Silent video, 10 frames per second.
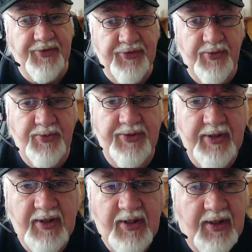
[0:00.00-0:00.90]
suit,
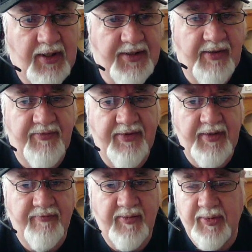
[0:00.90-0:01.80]
and
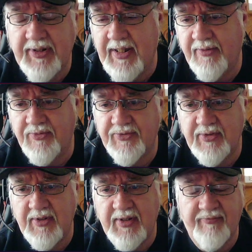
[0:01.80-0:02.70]
everybody else,
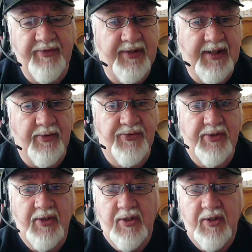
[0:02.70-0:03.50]
everything else.